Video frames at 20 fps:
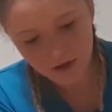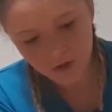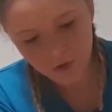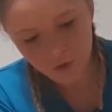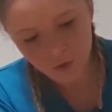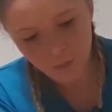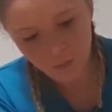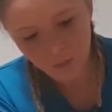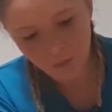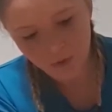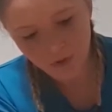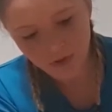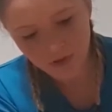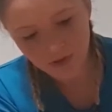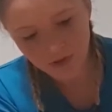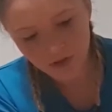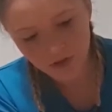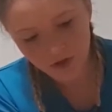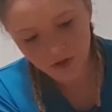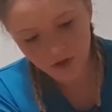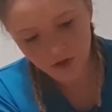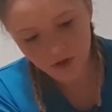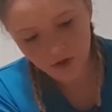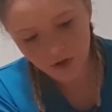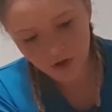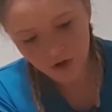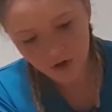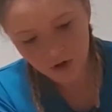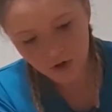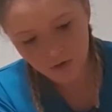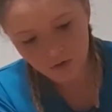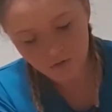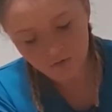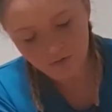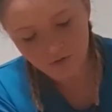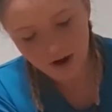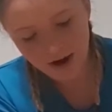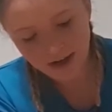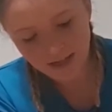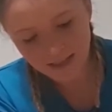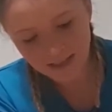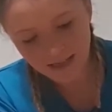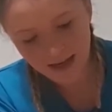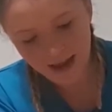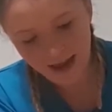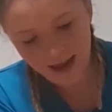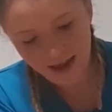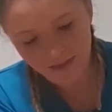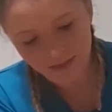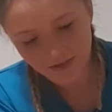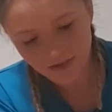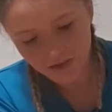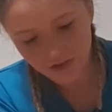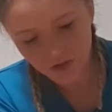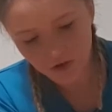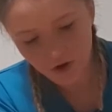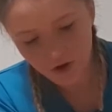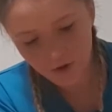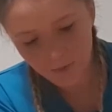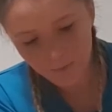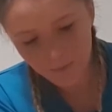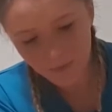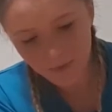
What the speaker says: to a point right at the top.